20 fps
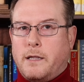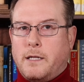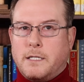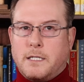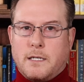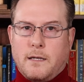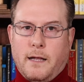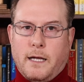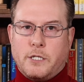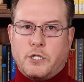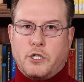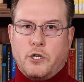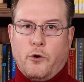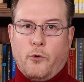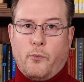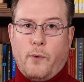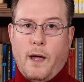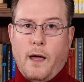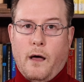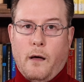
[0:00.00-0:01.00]
in the
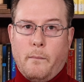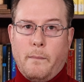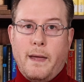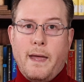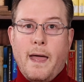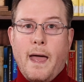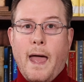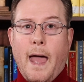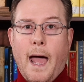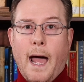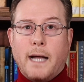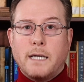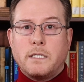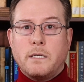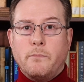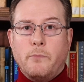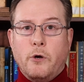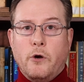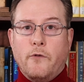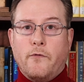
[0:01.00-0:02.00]
celestial realm had
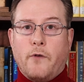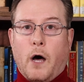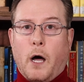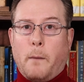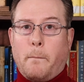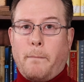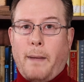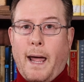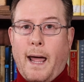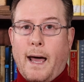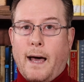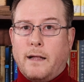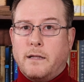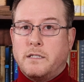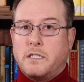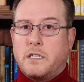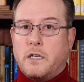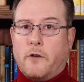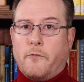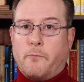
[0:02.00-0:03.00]
to move on
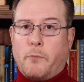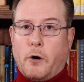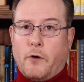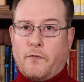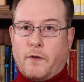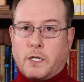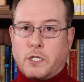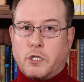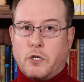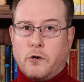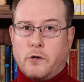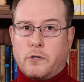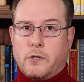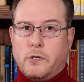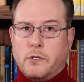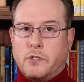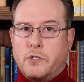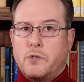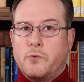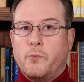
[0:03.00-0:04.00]
paths of perfect
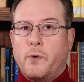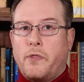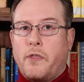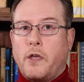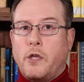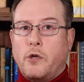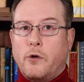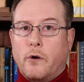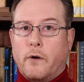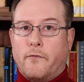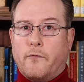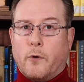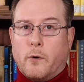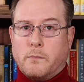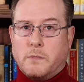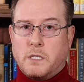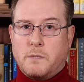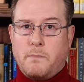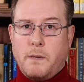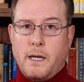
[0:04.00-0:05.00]
circles with a
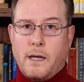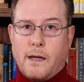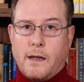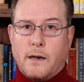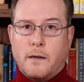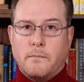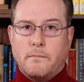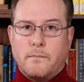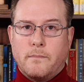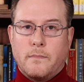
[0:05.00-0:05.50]
uniform speed.